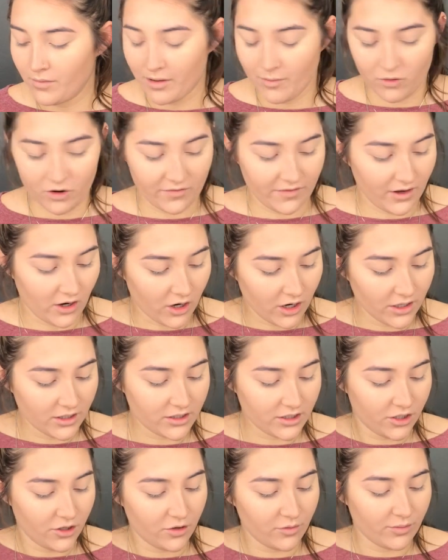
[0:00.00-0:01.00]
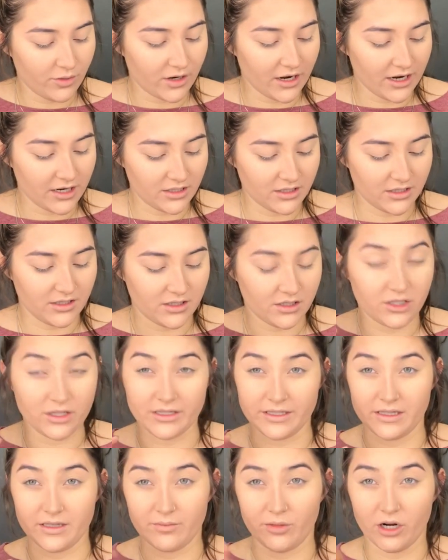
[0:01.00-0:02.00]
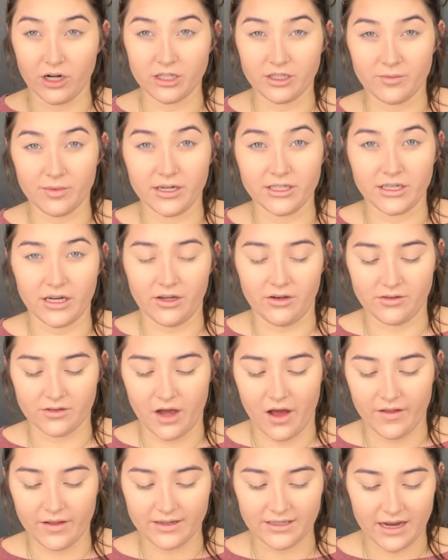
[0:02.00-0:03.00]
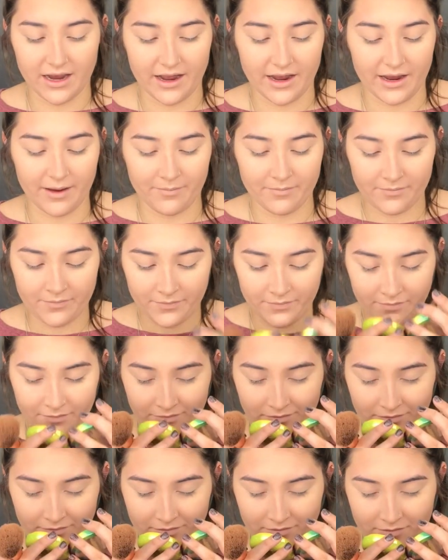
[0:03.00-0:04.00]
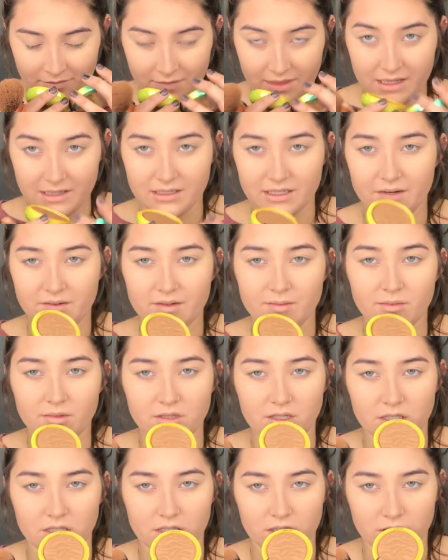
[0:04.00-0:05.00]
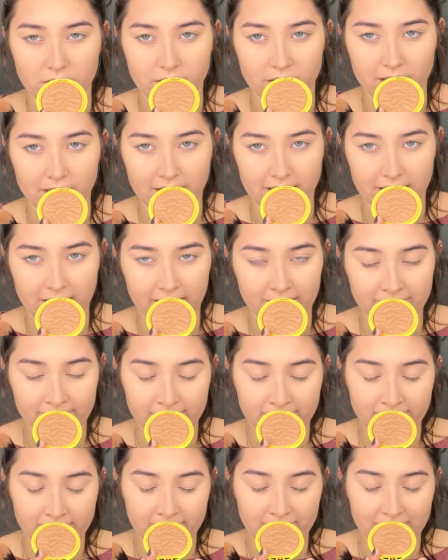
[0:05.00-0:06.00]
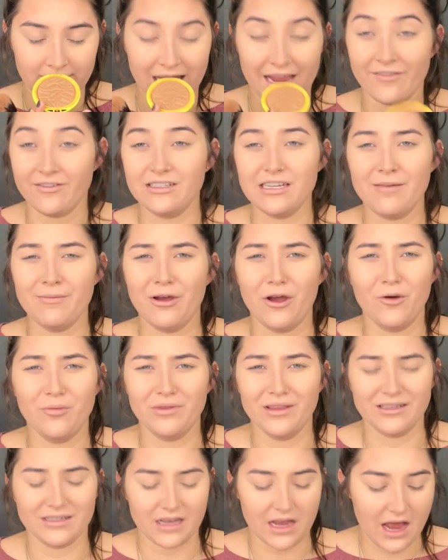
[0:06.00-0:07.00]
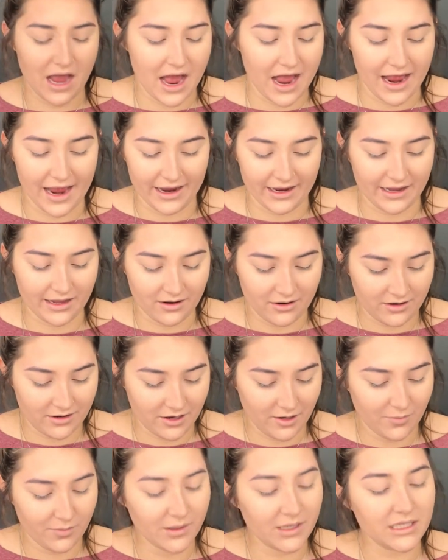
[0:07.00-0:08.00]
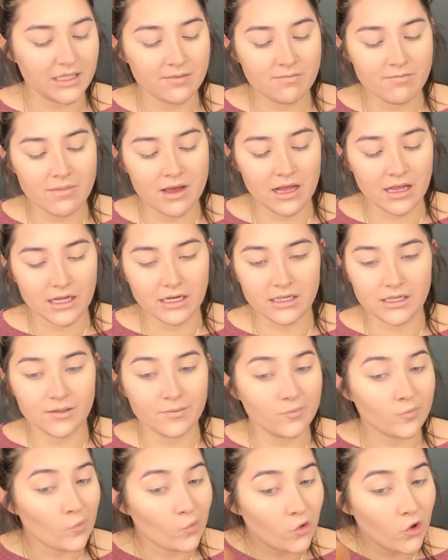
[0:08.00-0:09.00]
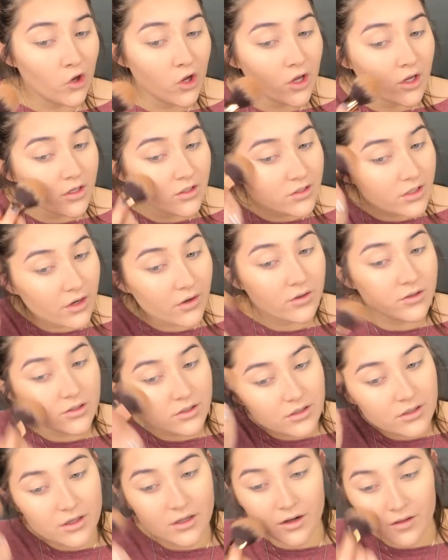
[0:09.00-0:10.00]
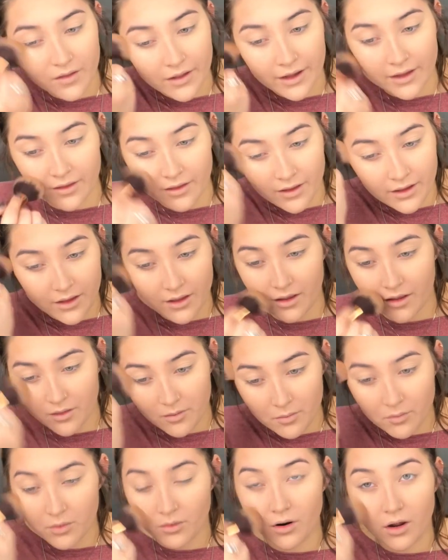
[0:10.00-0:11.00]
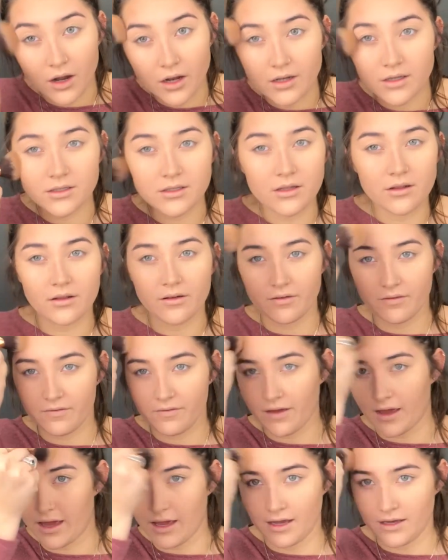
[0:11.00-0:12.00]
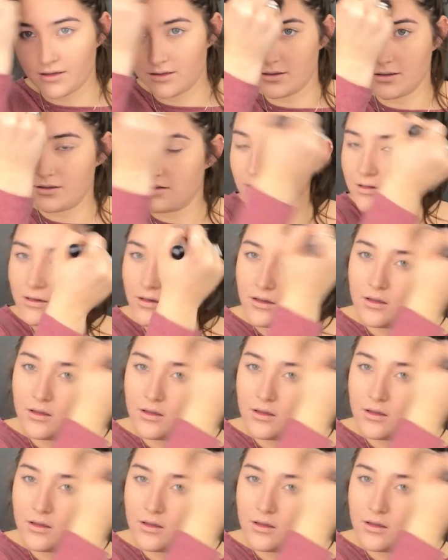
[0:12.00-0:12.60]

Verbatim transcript: My Morphe R two brush. This is just the bronzer brush I use all the time. This stuff smells so good. Every time I open this, I cannot help but smell it. So just gonna lightly bronze the face,